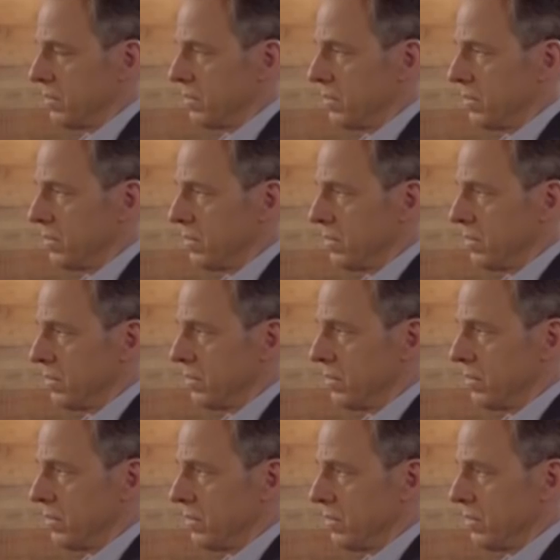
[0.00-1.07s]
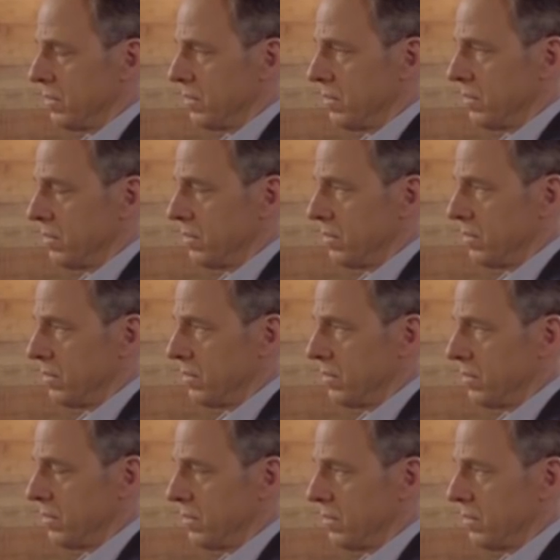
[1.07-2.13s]

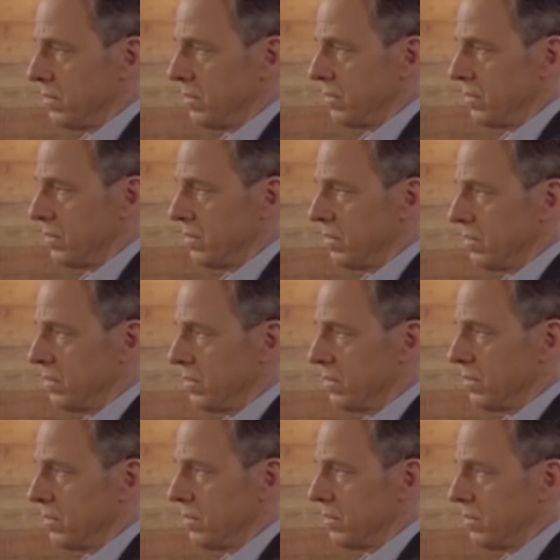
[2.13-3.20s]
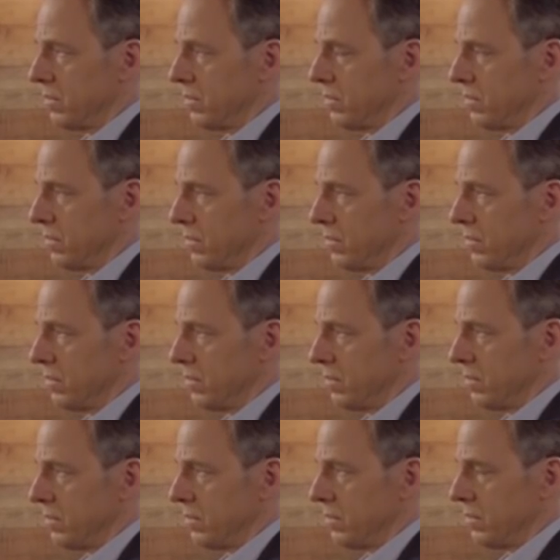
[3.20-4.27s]

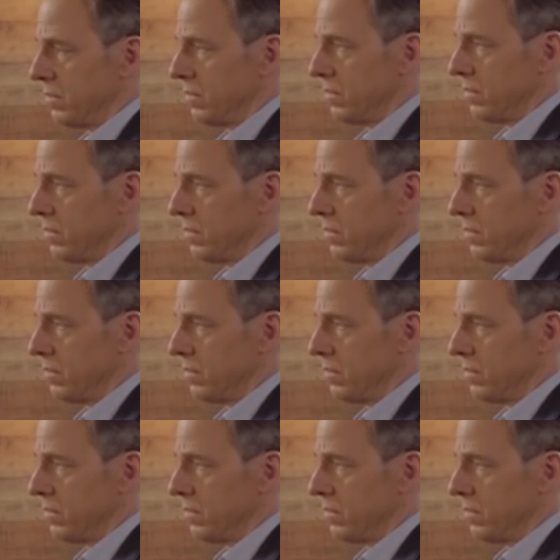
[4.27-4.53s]
[no speech]